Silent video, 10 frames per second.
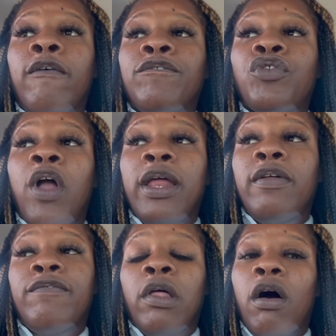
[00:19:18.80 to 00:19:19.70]
trying
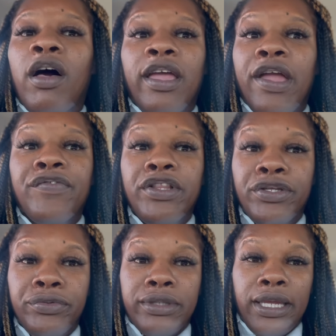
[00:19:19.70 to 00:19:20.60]
to vlog every
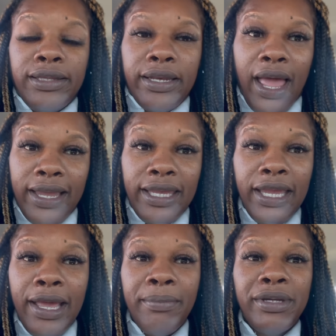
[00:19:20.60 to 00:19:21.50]
little thing that I can.